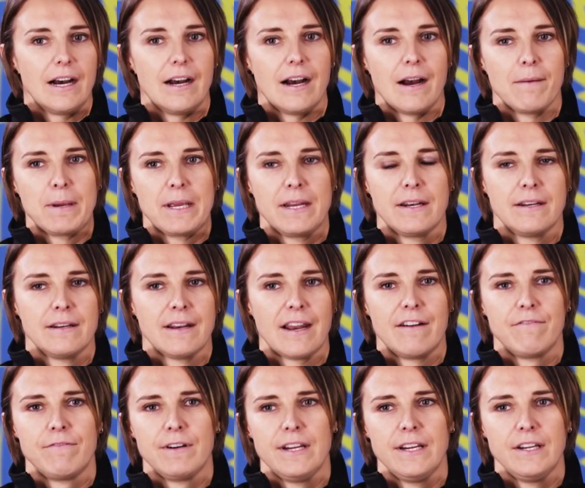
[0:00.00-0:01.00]
I mean,
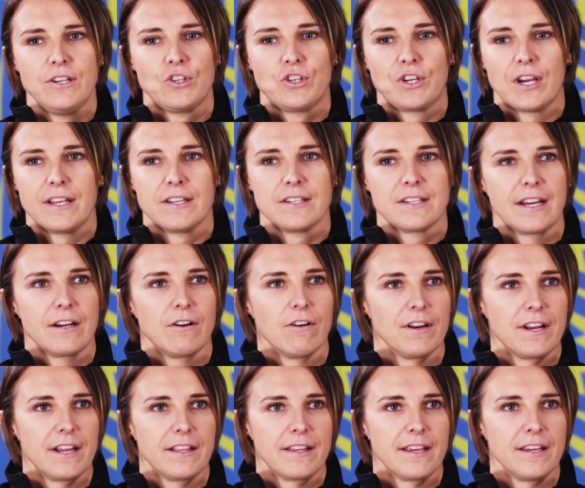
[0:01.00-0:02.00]
every chance I
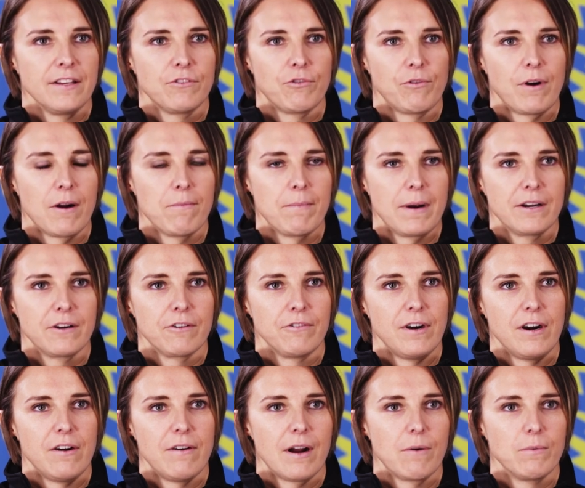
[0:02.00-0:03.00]
got, I think, throughout my
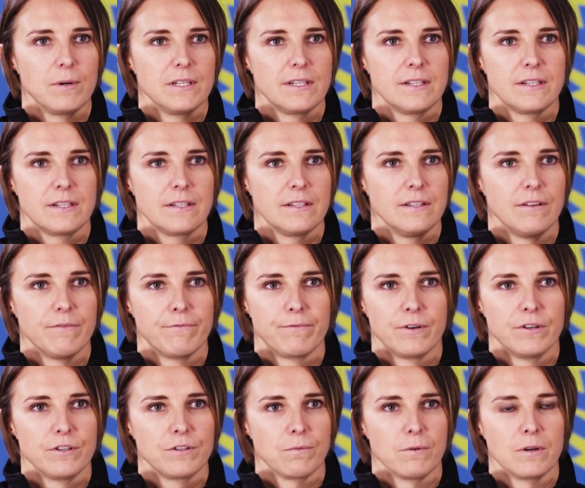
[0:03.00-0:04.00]
career, I was the
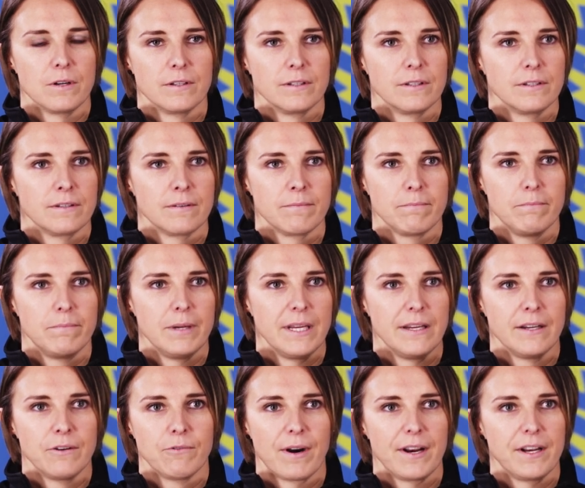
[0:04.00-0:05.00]
first one
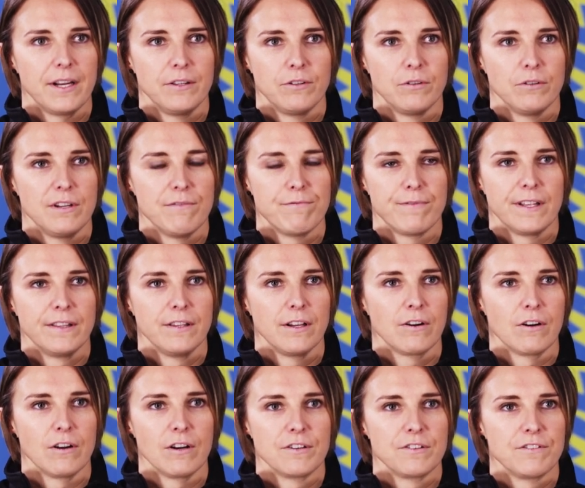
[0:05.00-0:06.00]
being ready to defend the
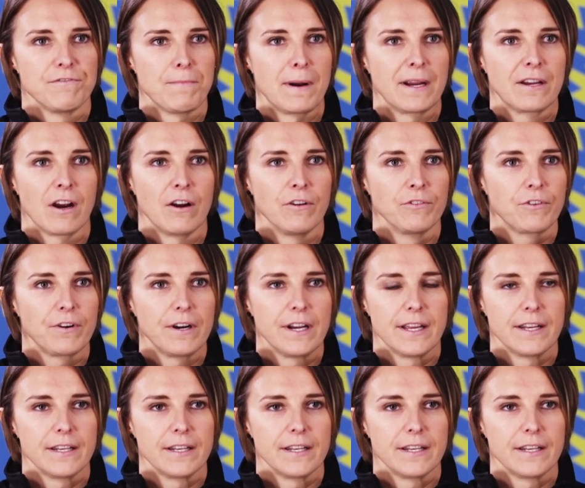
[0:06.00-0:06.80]
colors of my country.